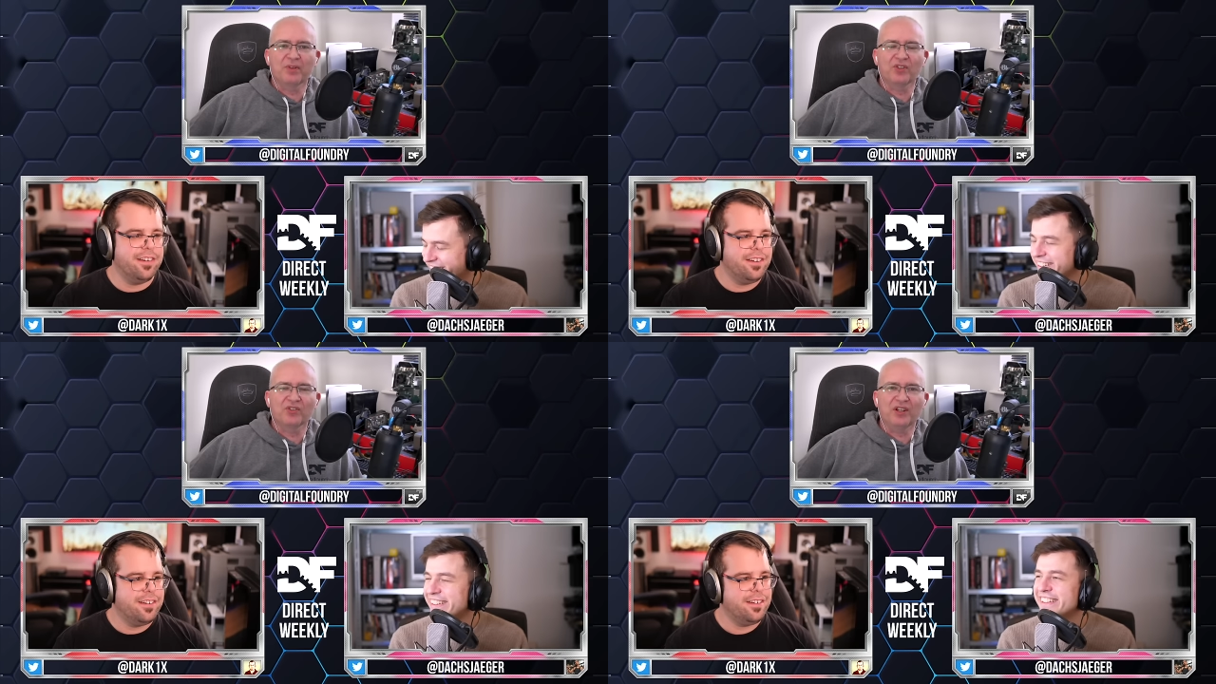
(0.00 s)

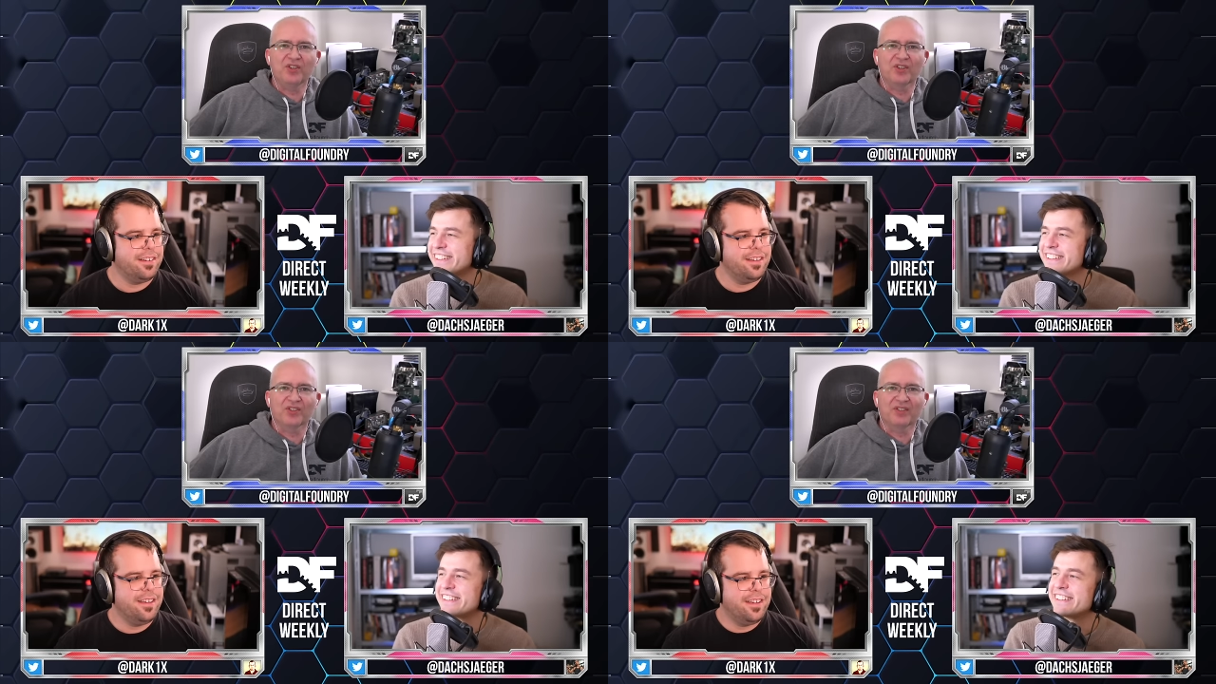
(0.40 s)
Speaker 1: swapped the
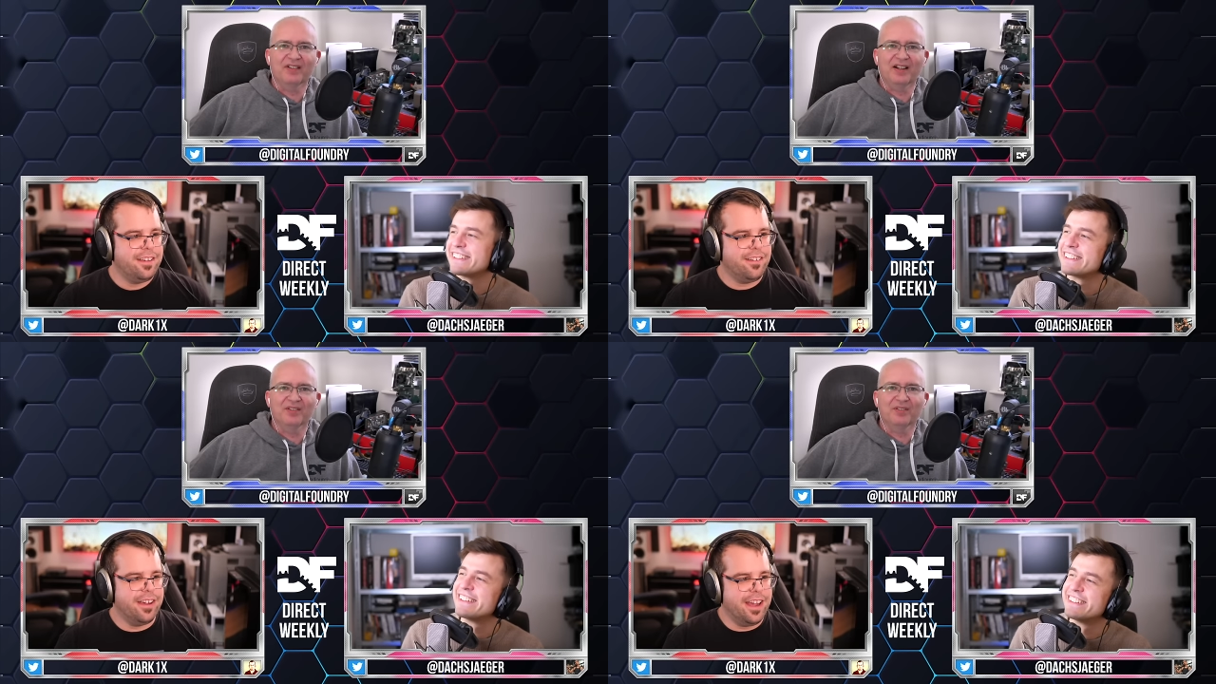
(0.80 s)

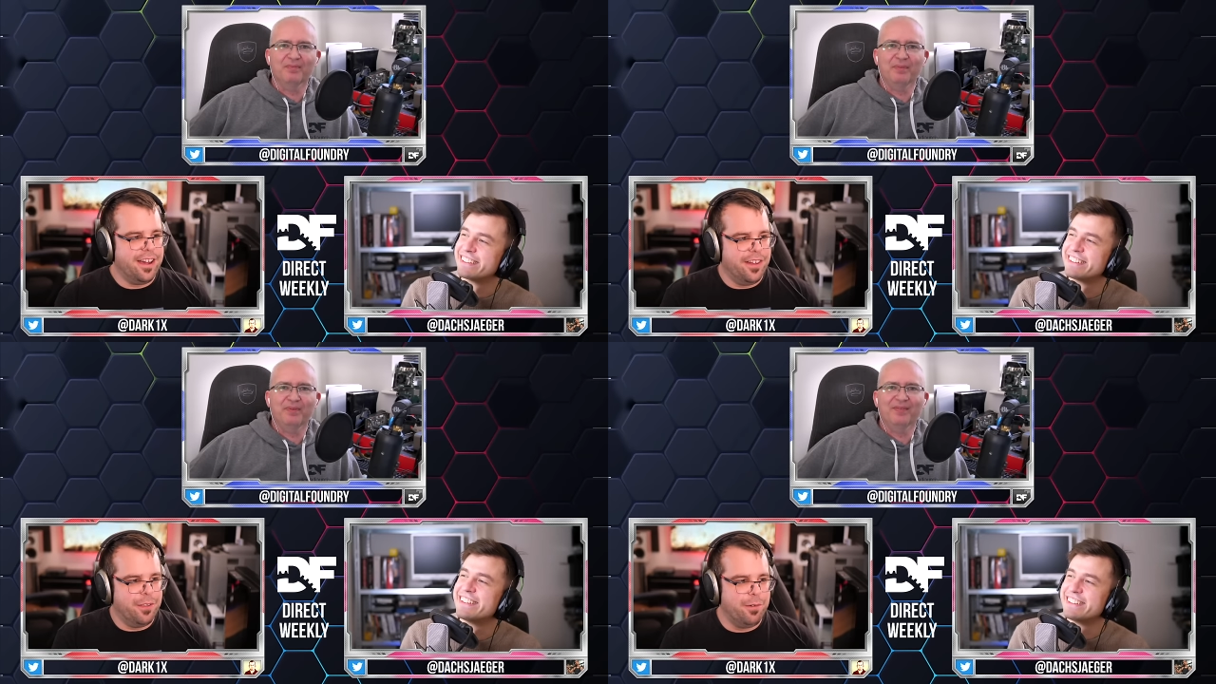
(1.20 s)
screenshots around. Oh
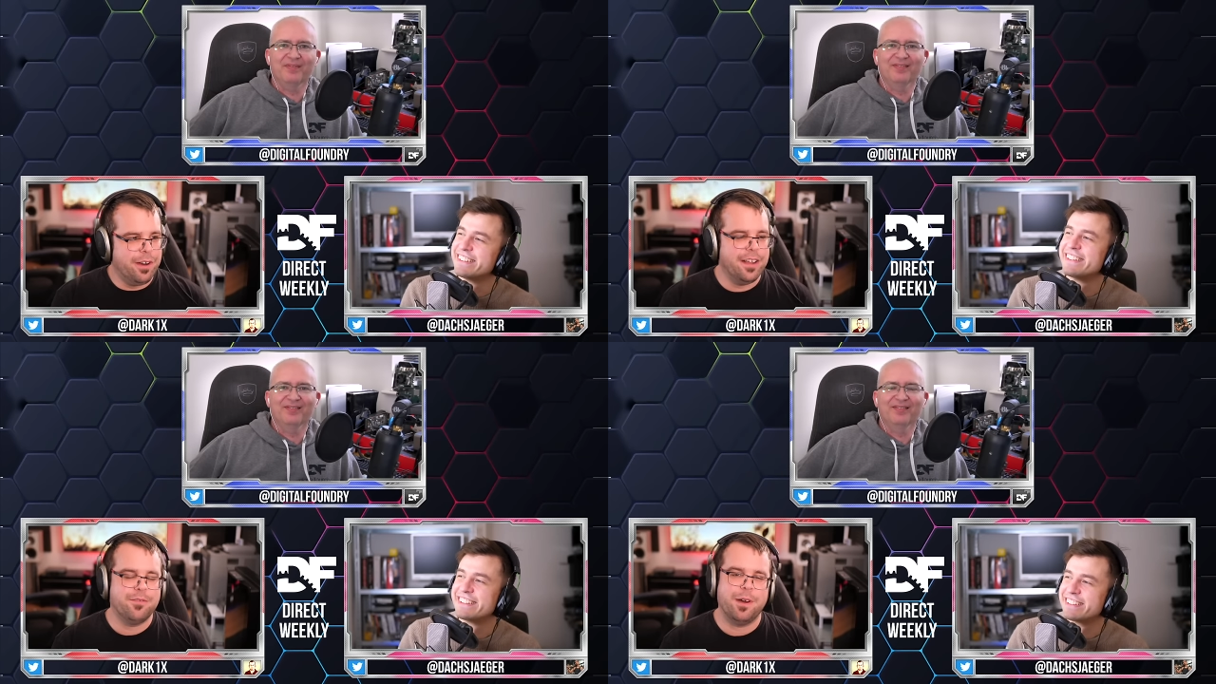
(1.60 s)
yeah. On the
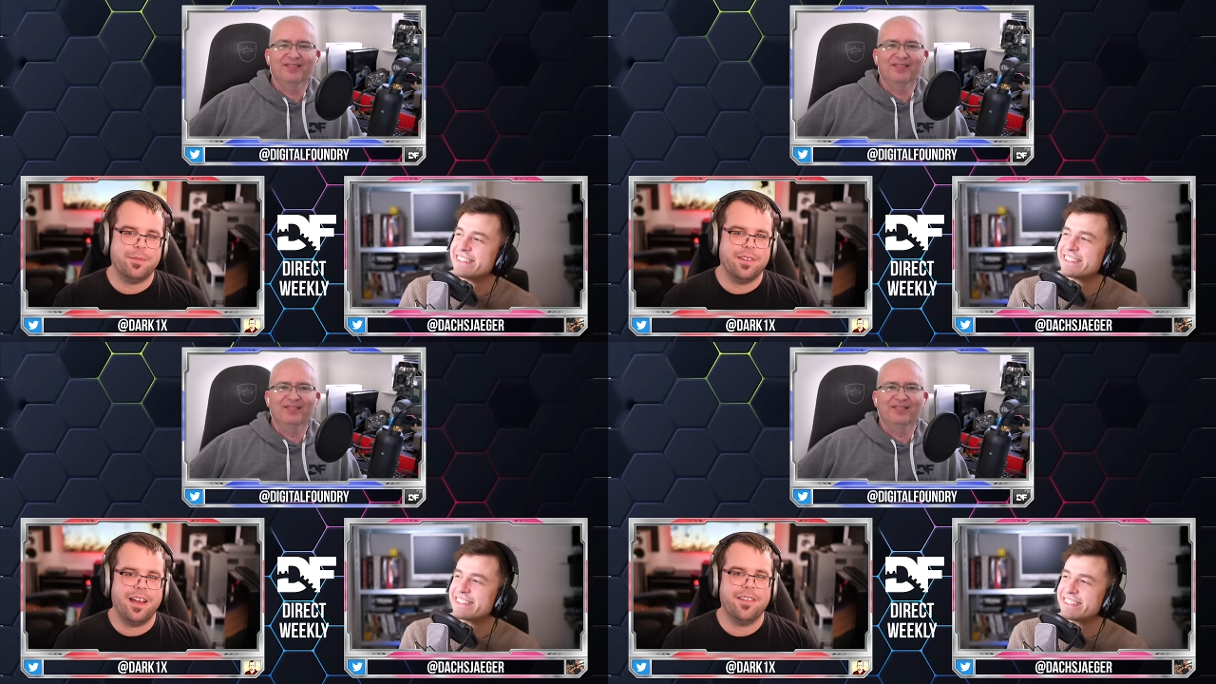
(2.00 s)
one I
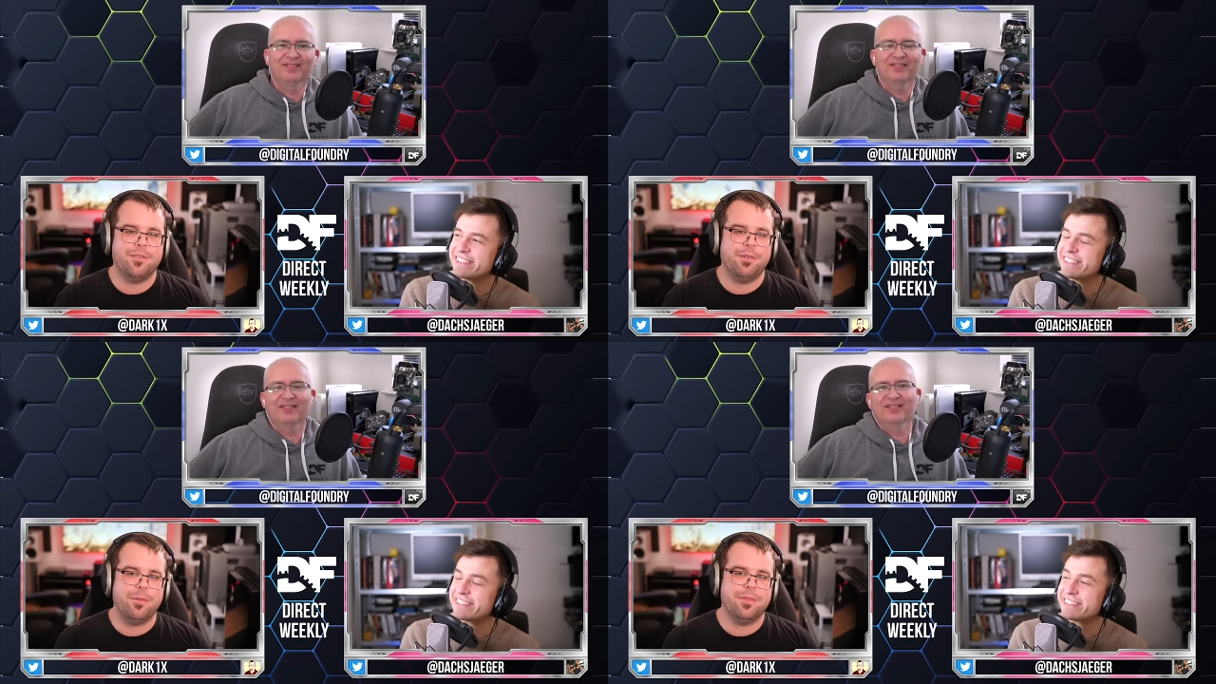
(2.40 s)
swapped, the, I
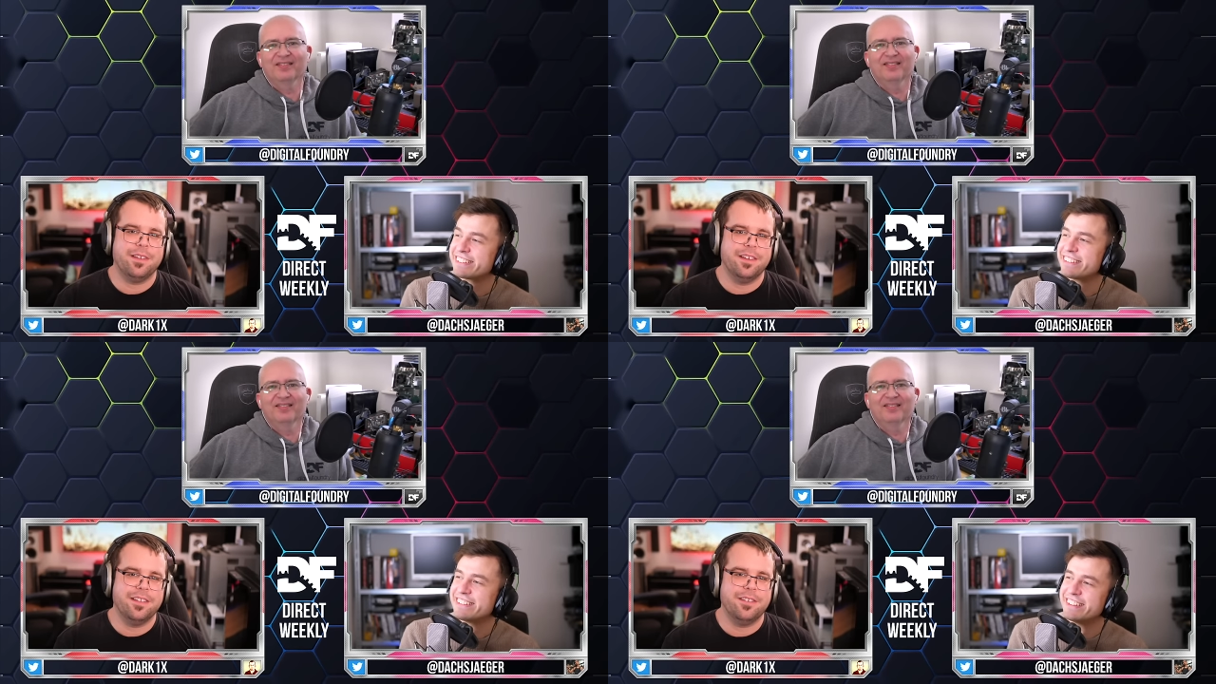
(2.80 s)
swapped
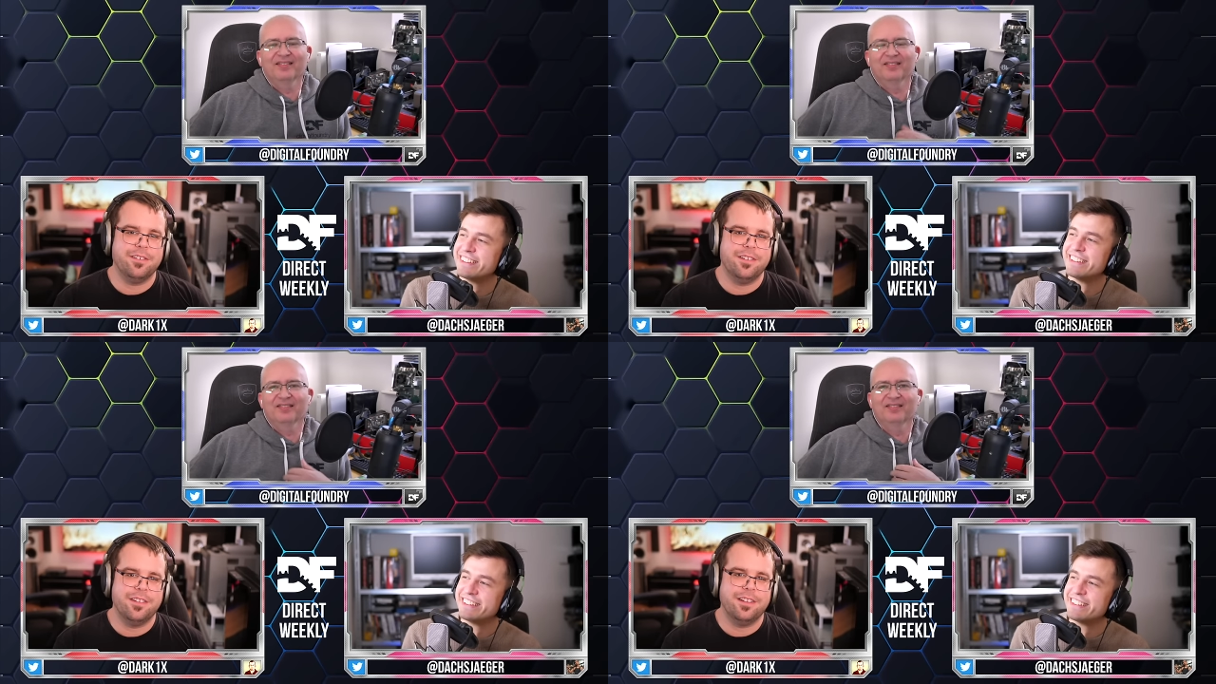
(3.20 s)
the,
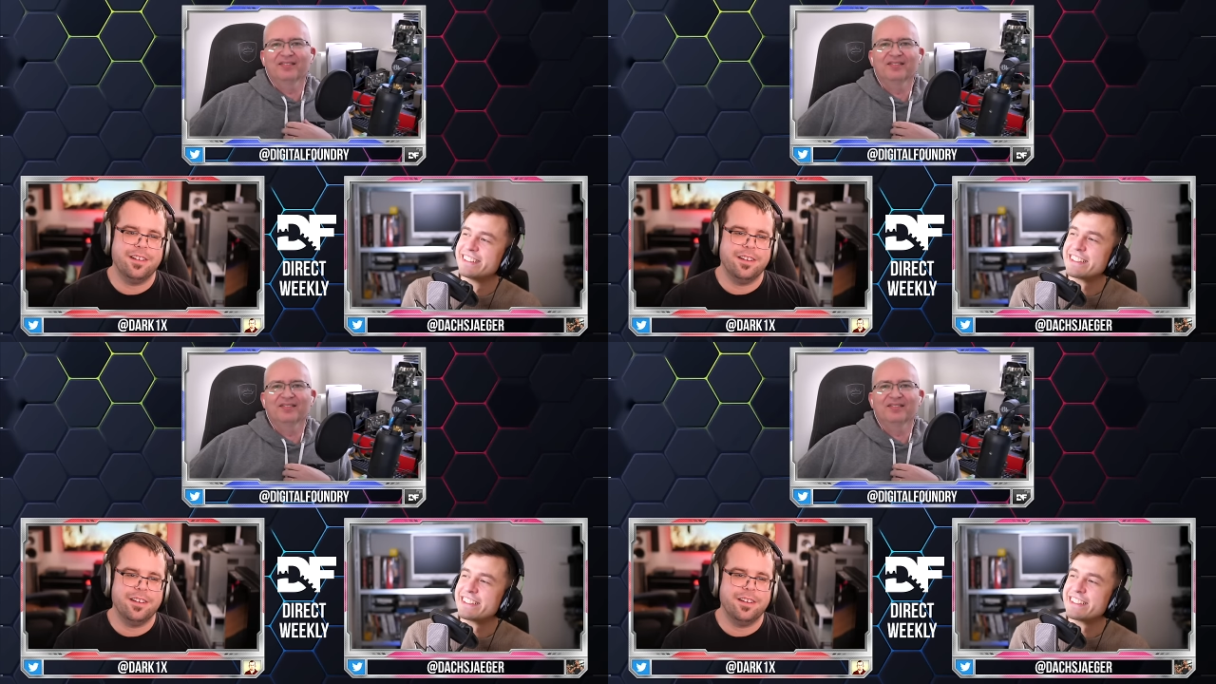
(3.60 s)
the,